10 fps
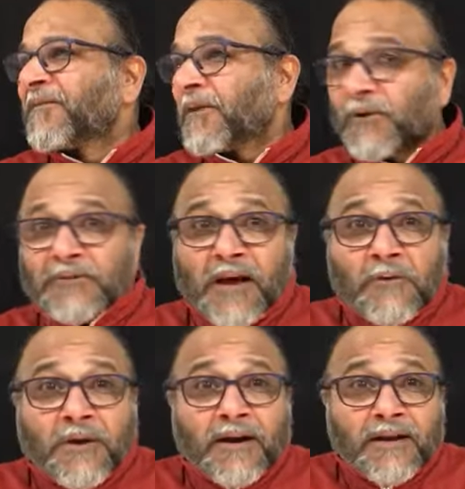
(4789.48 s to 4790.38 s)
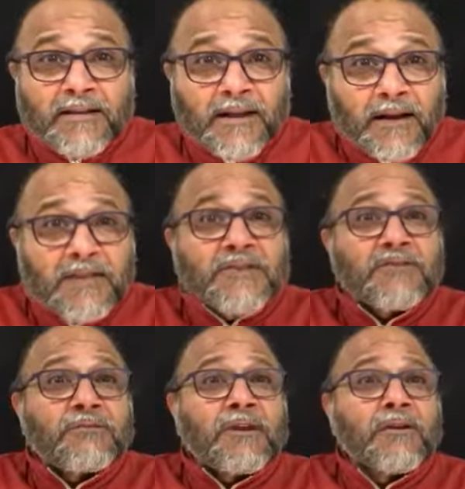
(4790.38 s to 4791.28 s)
Because now you are under the
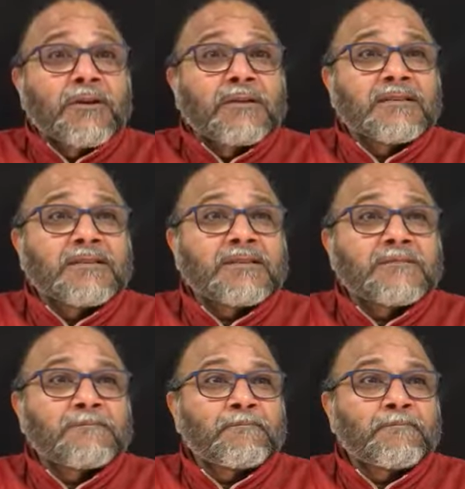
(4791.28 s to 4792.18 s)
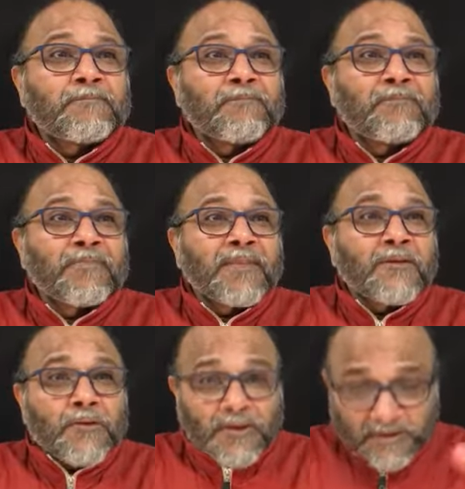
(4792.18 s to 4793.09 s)
clutches of ignorance.
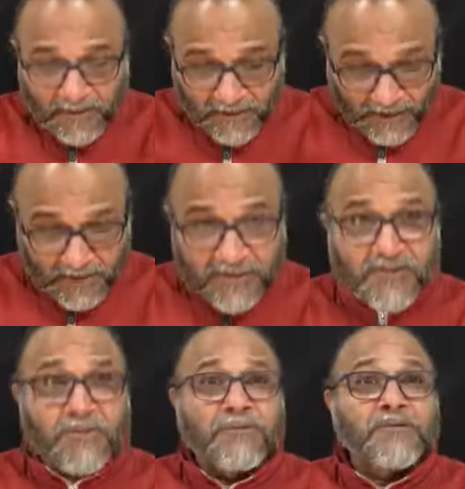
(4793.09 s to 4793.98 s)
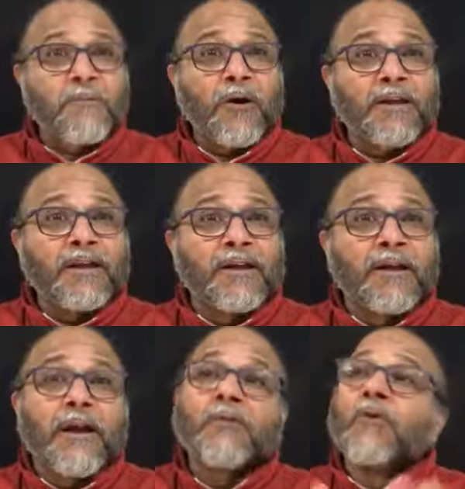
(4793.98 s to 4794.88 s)
You are under the clutches of this body.
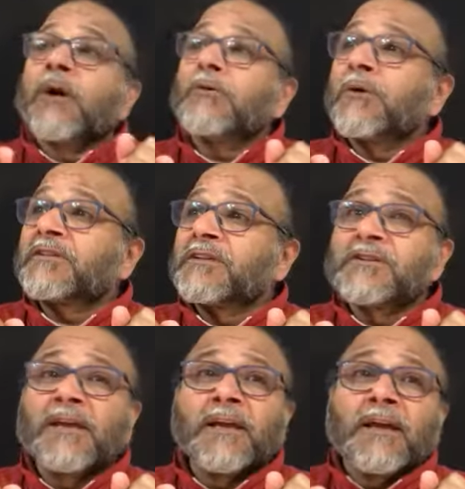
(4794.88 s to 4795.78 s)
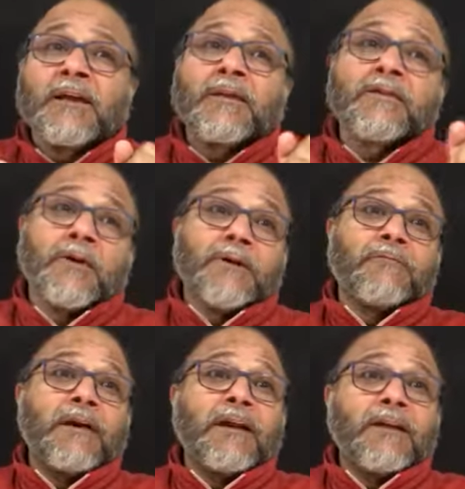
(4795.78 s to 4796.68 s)
And who are you essentially? The
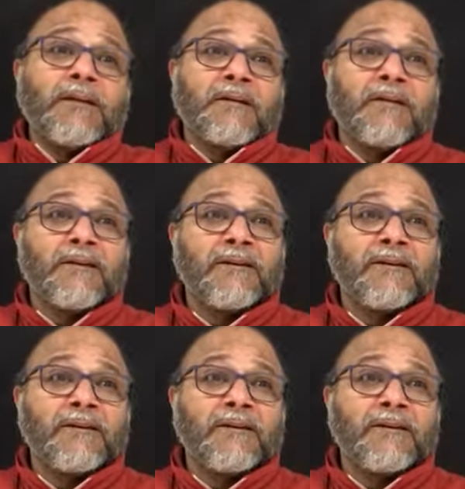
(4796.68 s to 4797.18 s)
infinite.